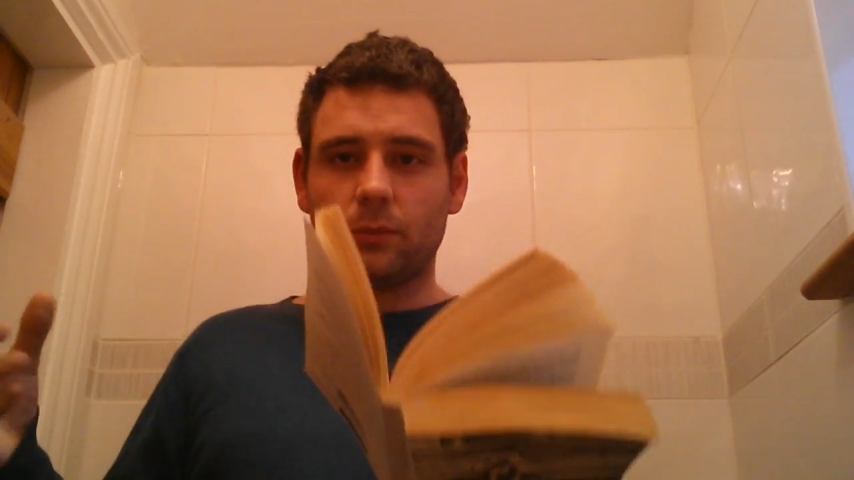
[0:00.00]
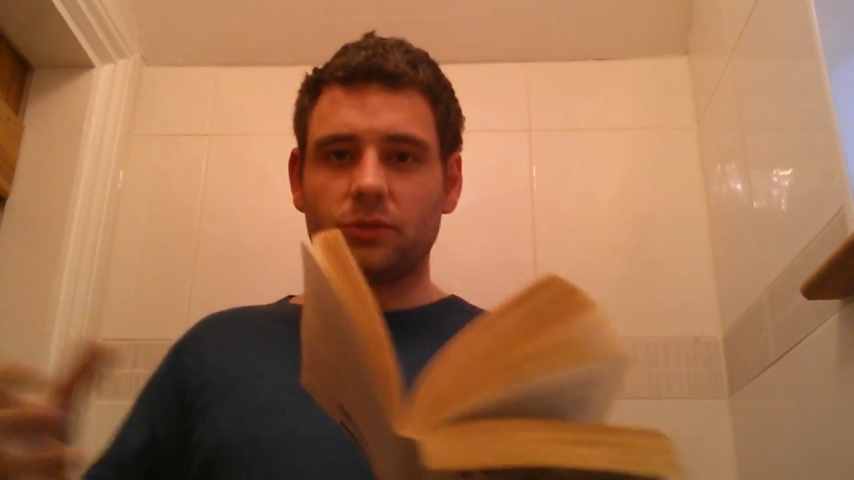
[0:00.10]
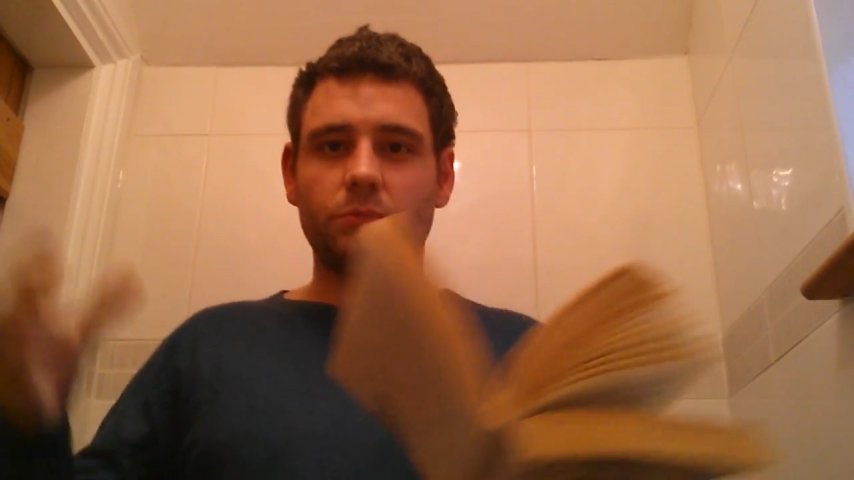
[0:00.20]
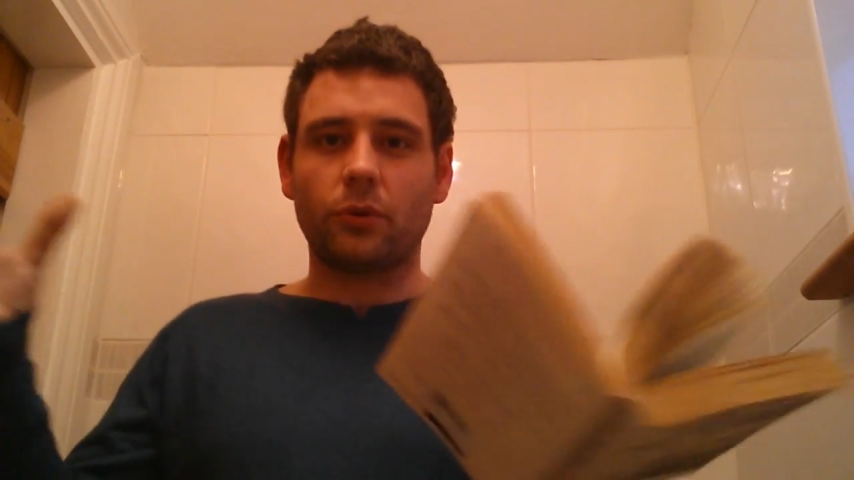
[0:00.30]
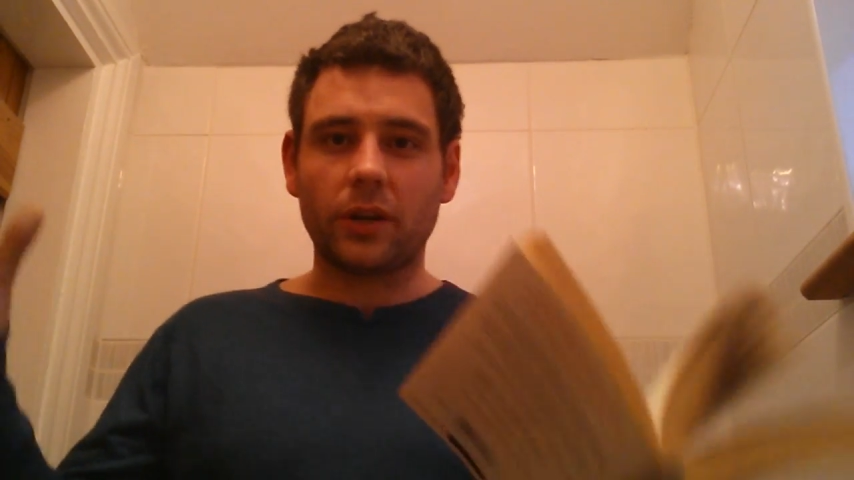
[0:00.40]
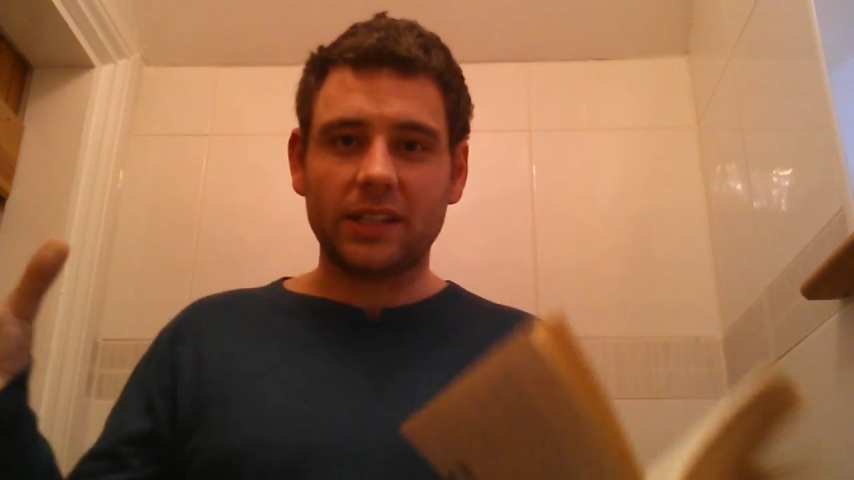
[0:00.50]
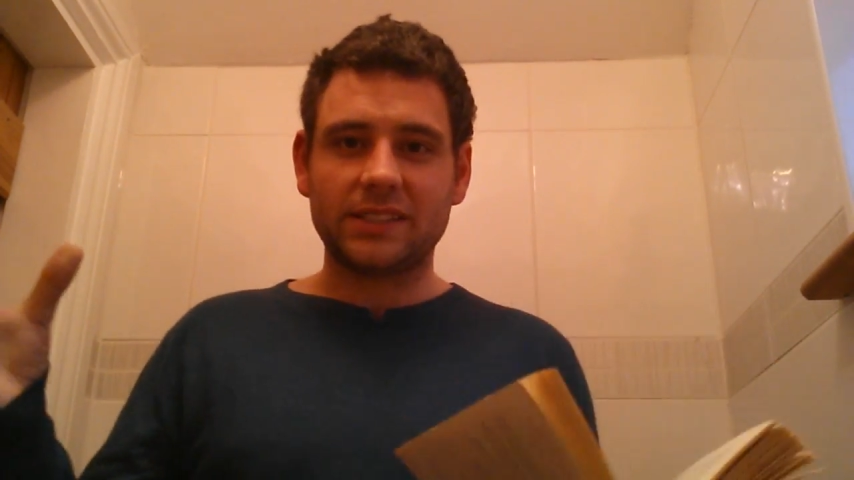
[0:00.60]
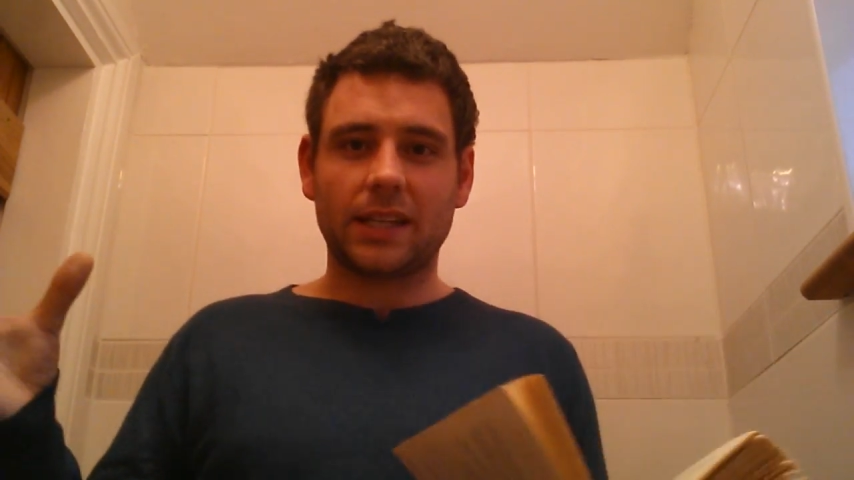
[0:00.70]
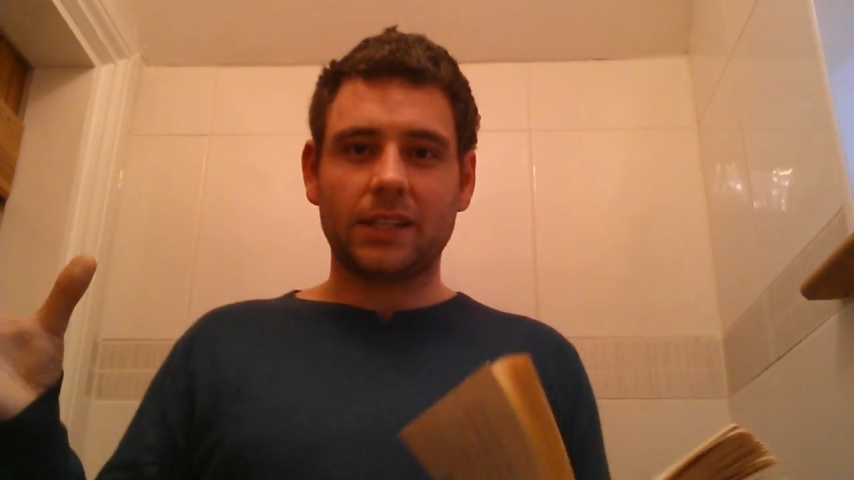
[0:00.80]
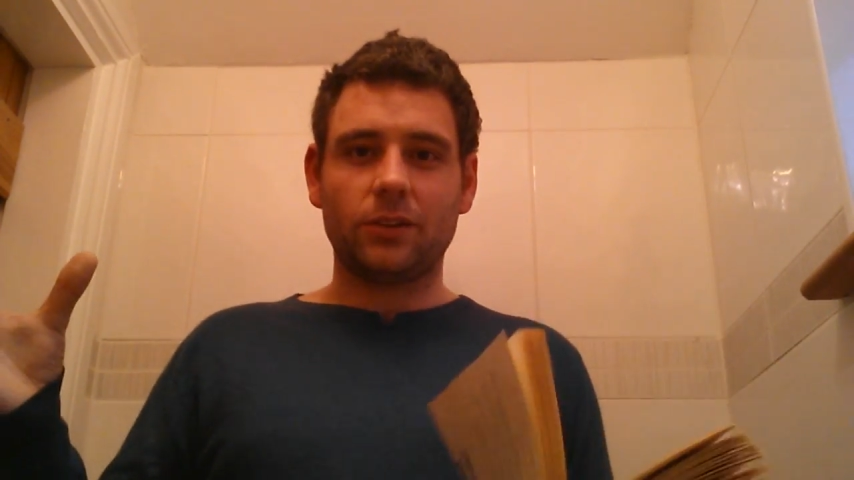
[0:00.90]
Was Bryony
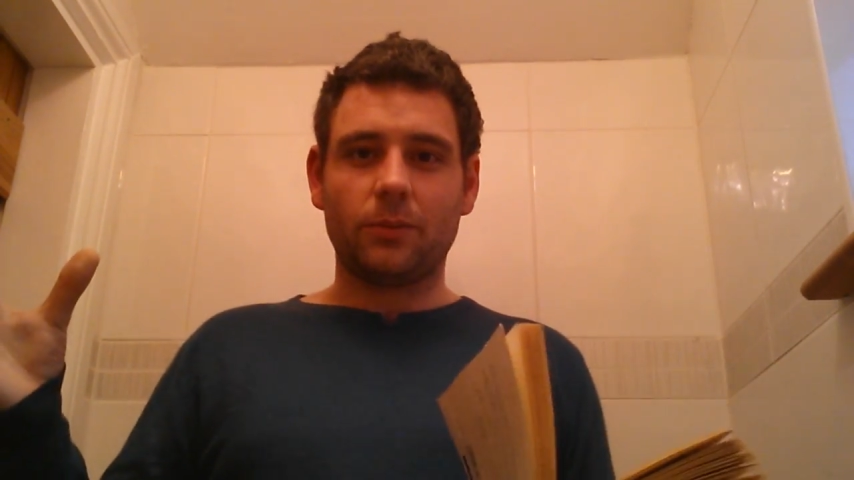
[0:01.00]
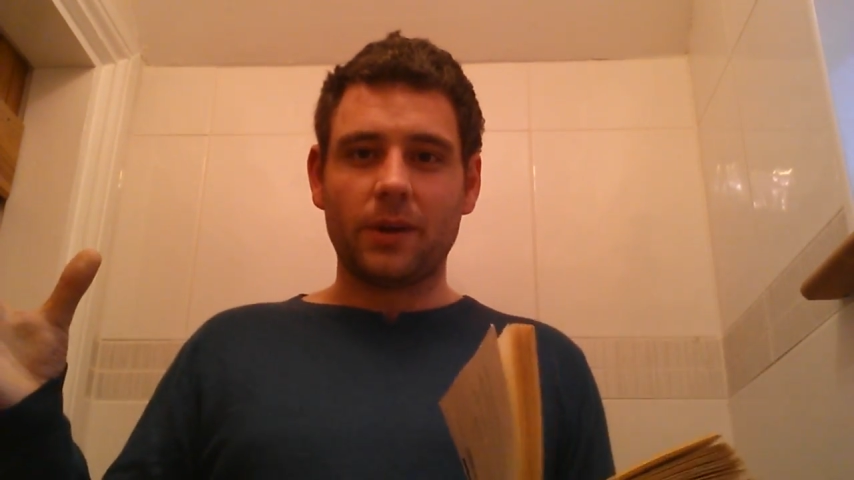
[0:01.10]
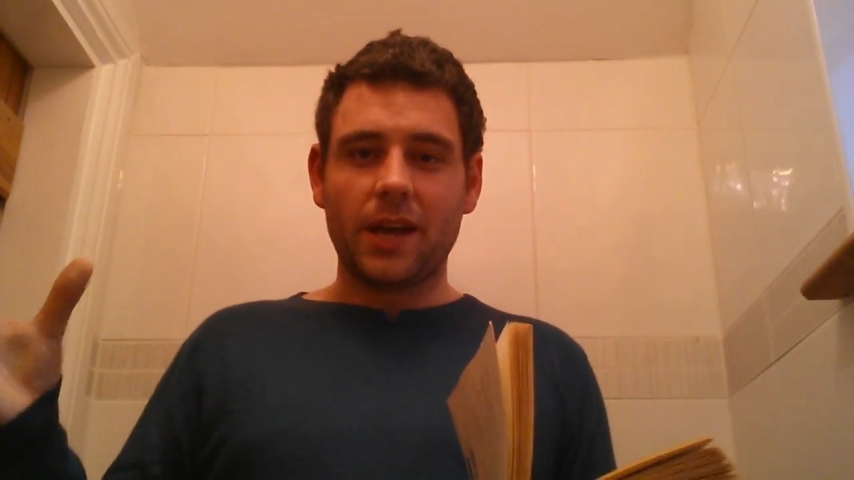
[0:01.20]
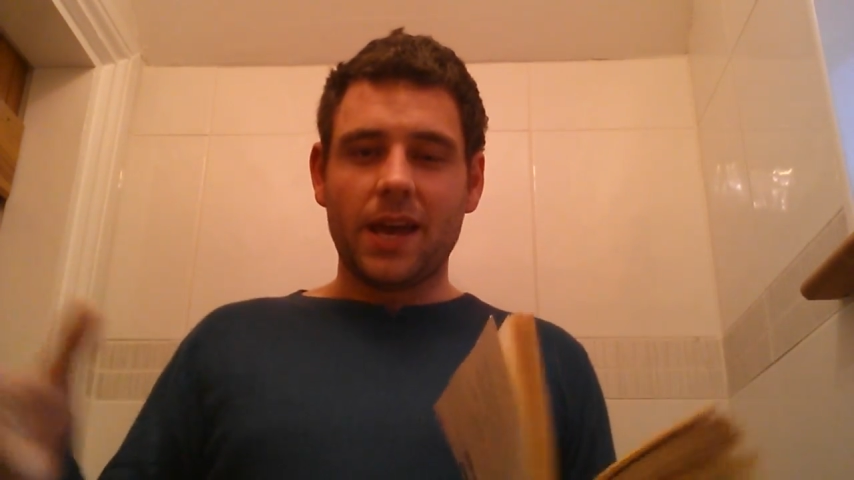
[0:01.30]
standing up?